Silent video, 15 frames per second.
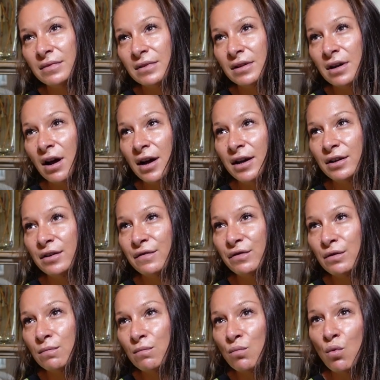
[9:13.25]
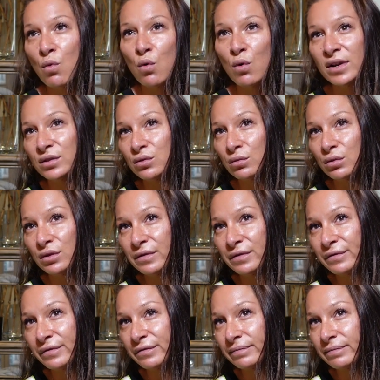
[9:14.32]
kind of the more it sort of